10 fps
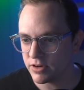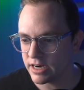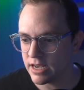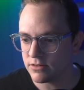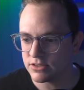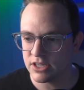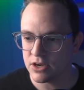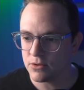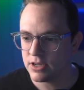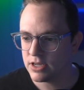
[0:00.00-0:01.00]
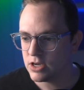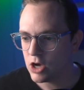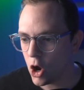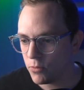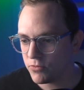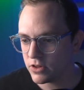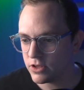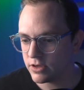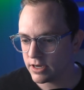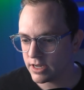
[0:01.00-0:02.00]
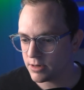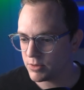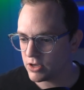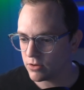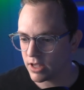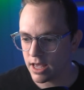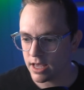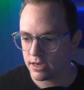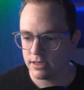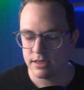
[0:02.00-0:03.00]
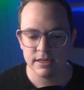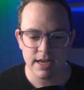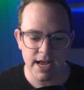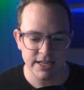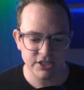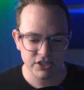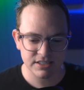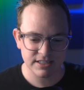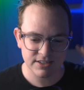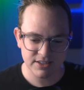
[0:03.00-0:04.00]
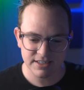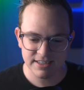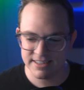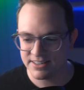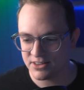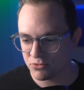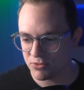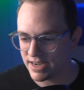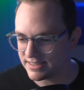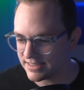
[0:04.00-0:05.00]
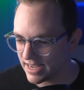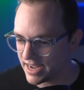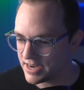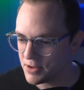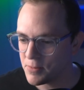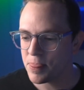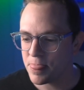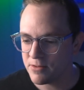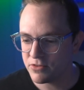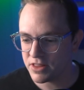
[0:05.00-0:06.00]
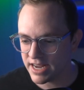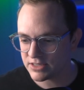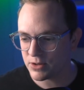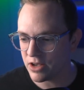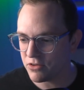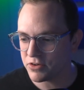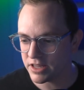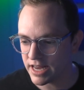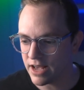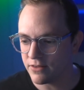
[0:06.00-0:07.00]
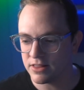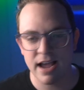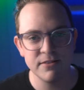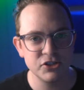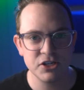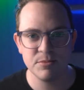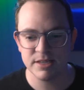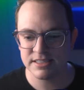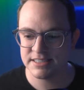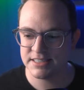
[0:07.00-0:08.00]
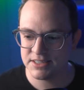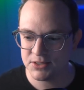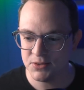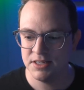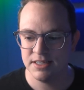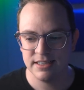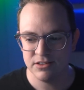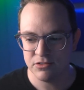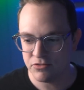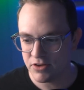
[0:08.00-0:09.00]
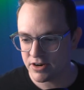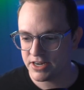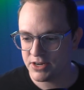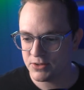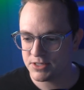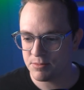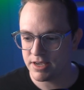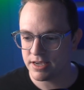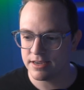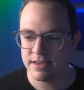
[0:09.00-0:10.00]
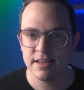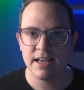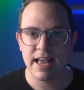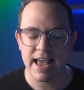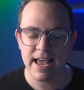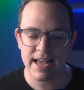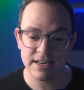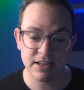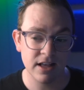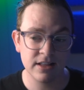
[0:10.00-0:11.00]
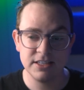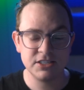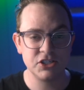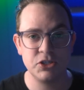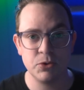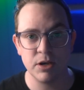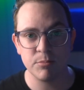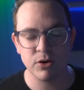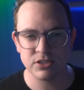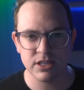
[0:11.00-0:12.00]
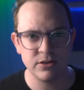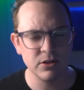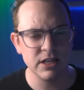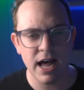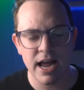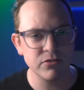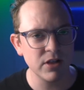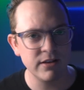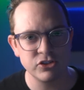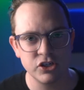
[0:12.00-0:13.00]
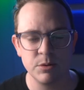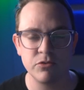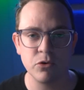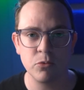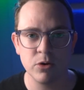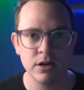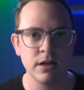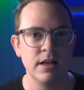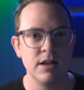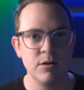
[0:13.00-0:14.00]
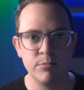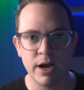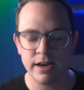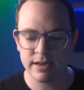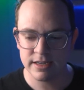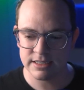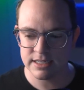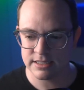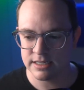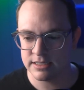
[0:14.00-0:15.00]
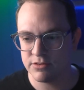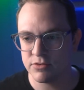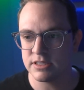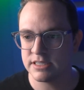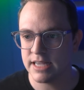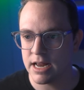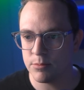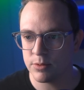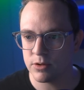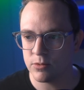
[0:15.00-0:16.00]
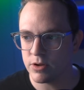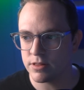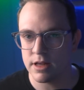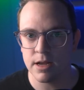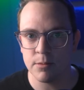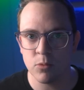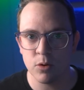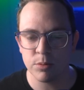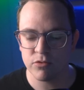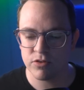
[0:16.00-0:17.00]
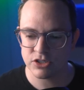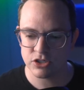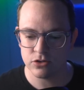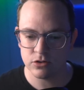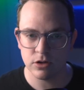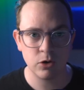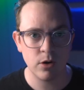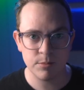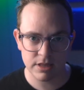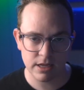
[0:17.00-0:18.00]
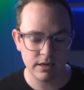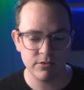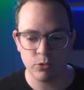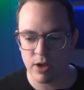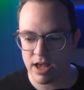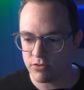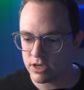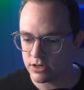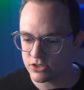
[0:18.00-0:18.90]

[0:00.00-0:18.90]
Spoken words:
I don't think I'm gonna be able to figure it out. So you can hear me okay, just on the right side. For the next one, I'll figure that out. Live streaming is still very new to me, and at least just doing it personally. I do a lot of live streaming for work, but it's a different setup with more professional equipment than even we have here.